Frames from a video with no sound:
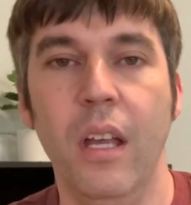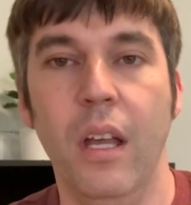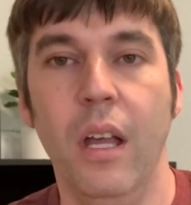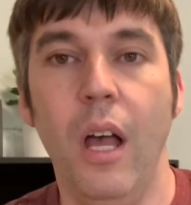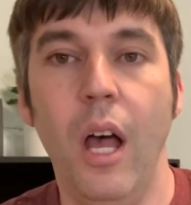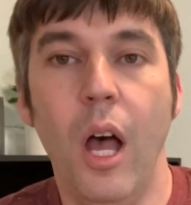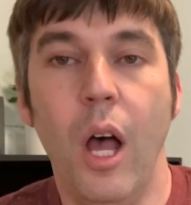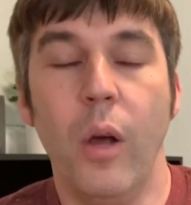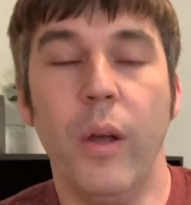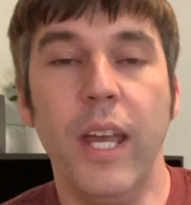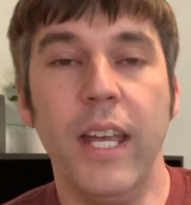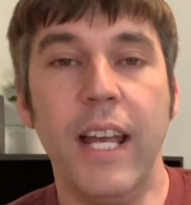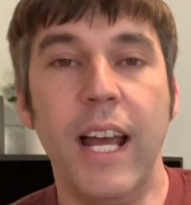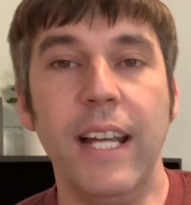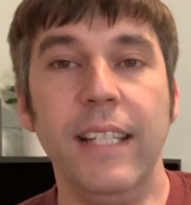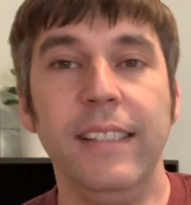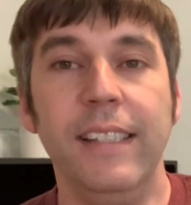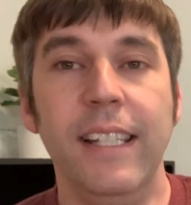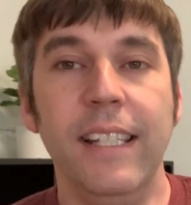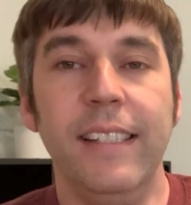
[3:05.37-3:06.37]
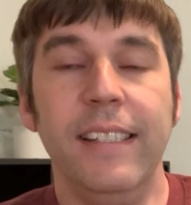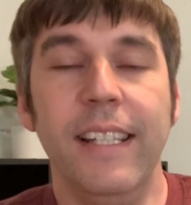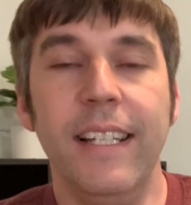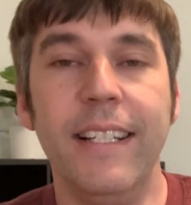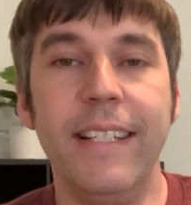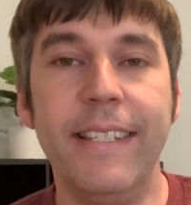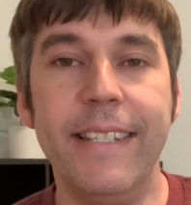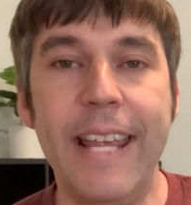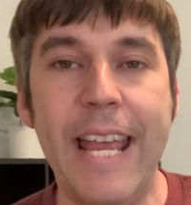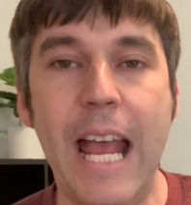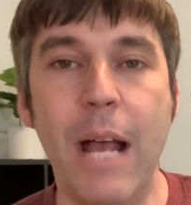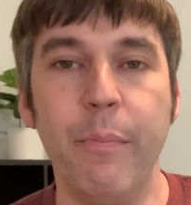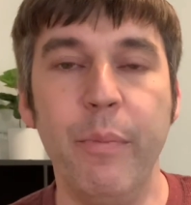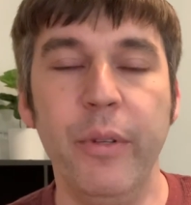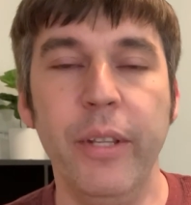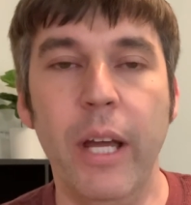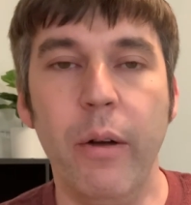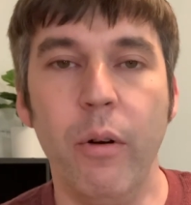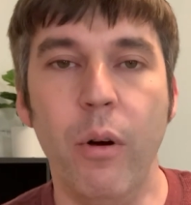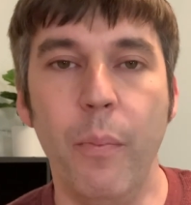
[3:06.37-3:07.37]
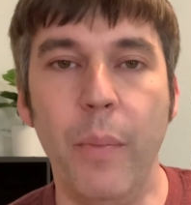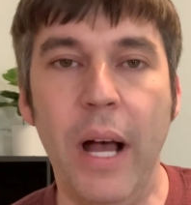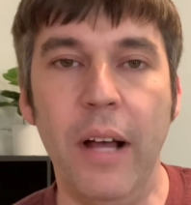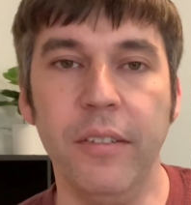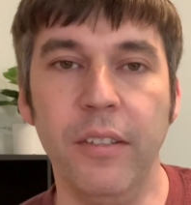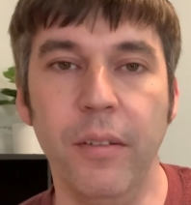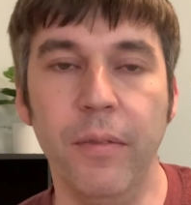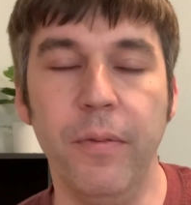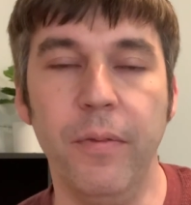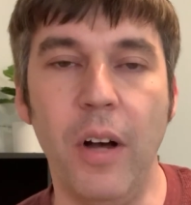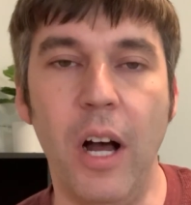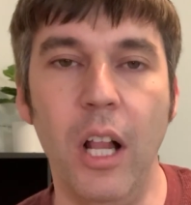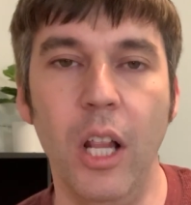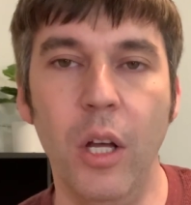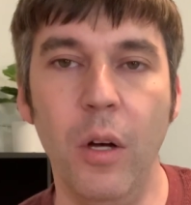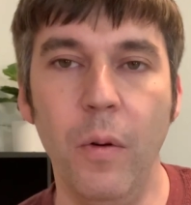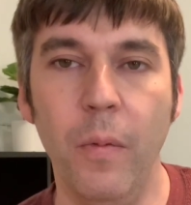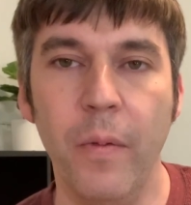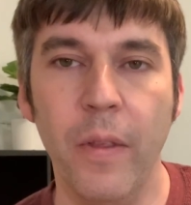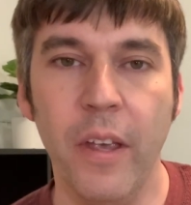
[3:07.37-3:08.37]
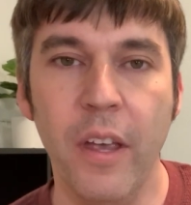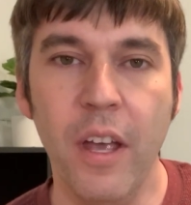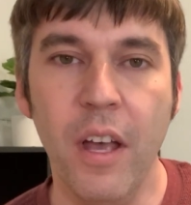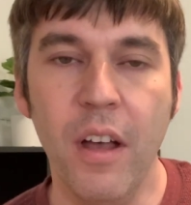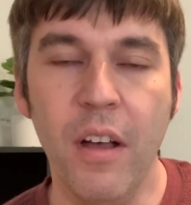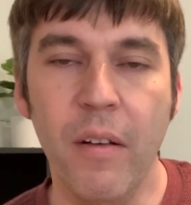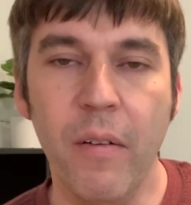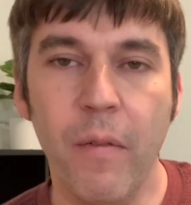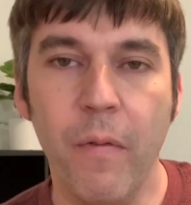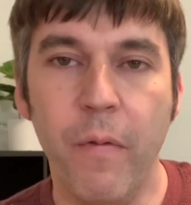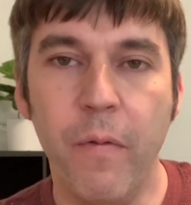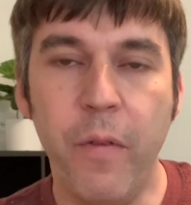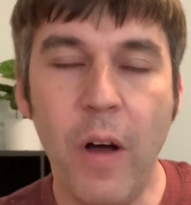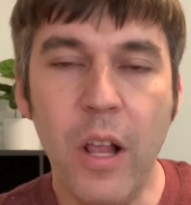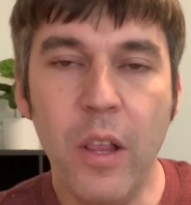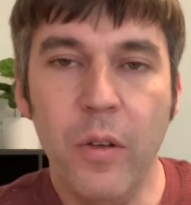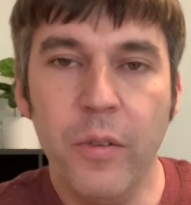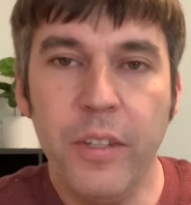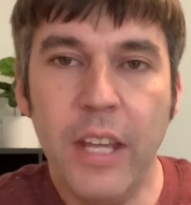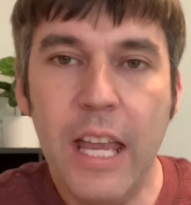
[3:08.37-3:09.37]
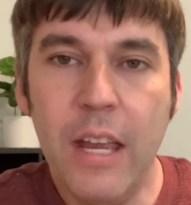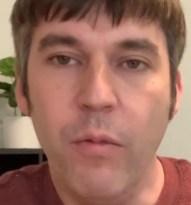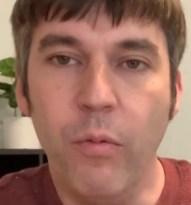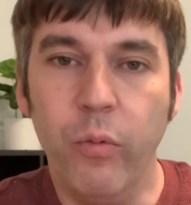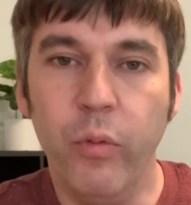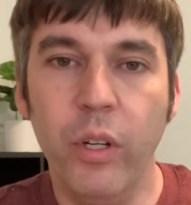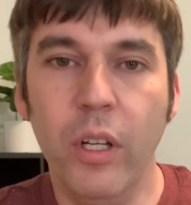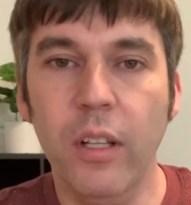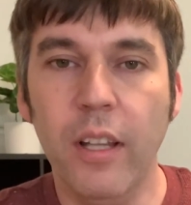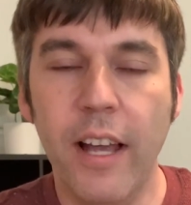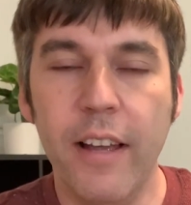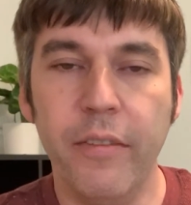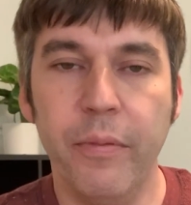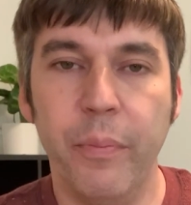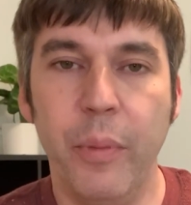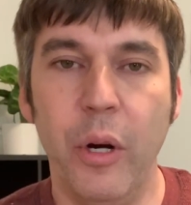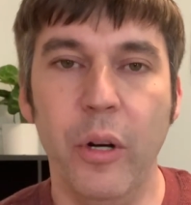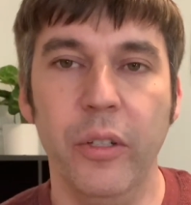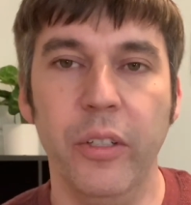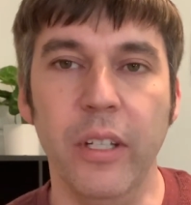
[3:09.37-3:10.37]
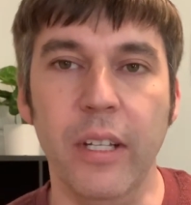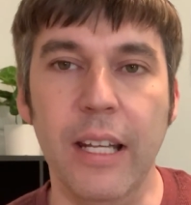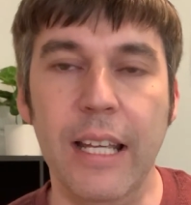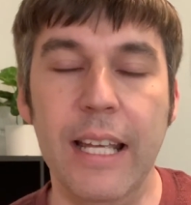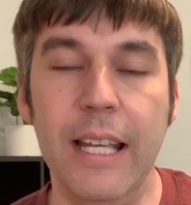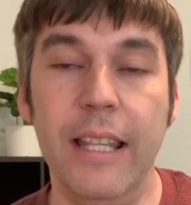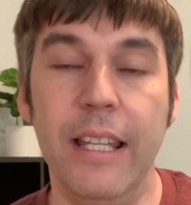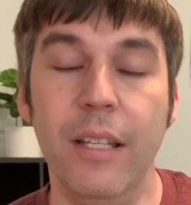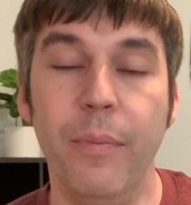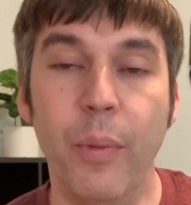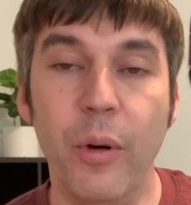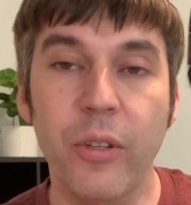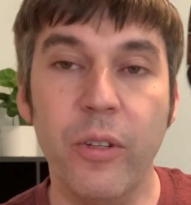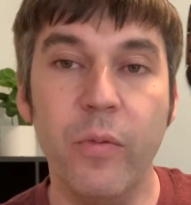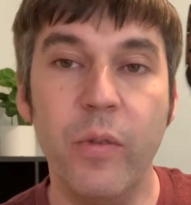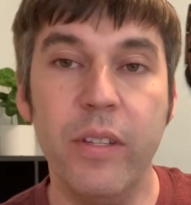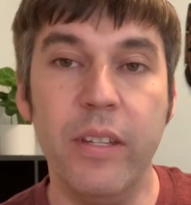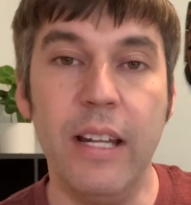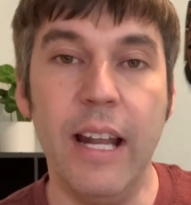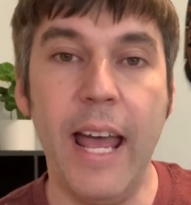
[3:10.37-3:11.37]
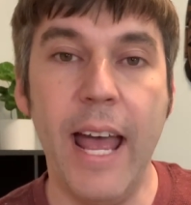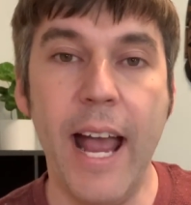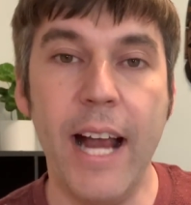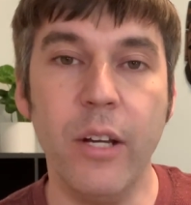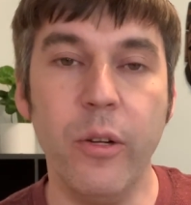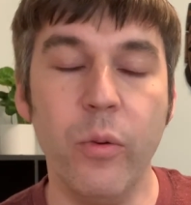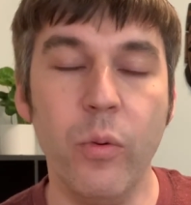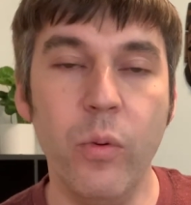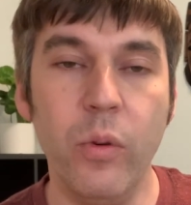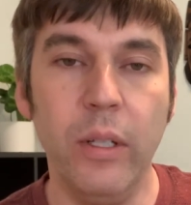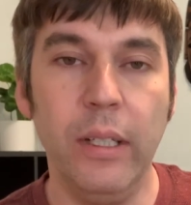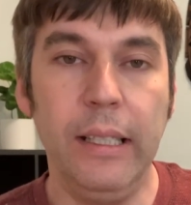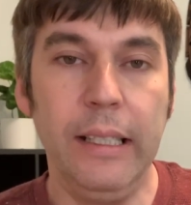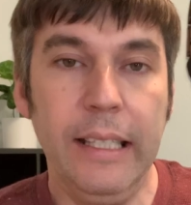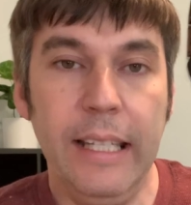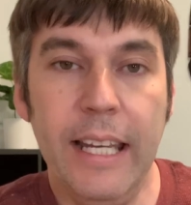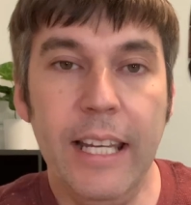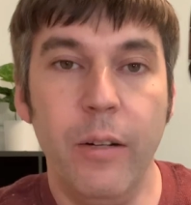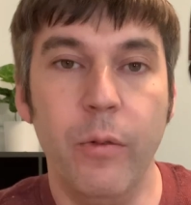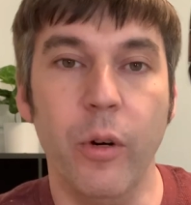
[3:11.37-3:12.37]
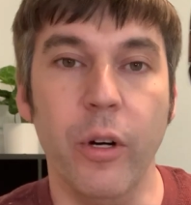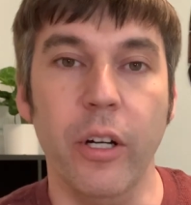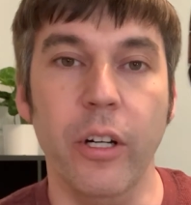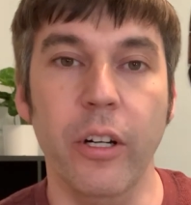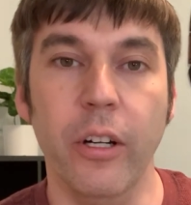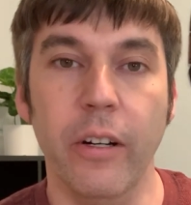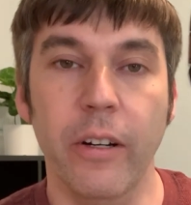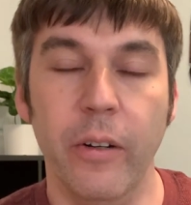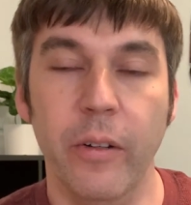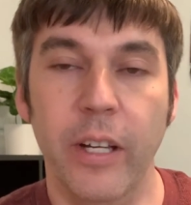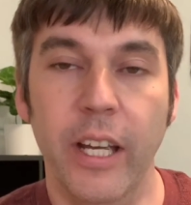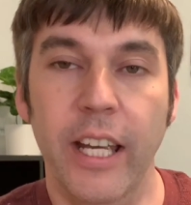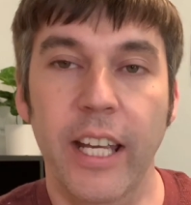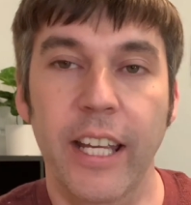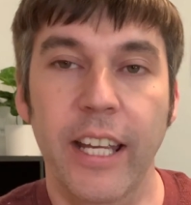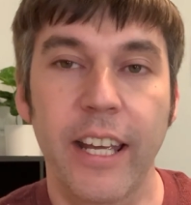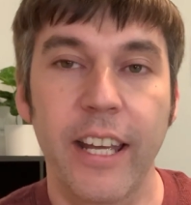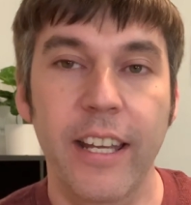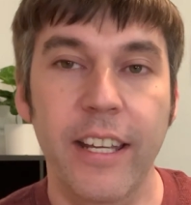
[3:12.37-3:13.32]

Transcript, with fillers: Okay, guys, this example that we're about to follow follows a real-life person. This person was an actual gig worker, okay?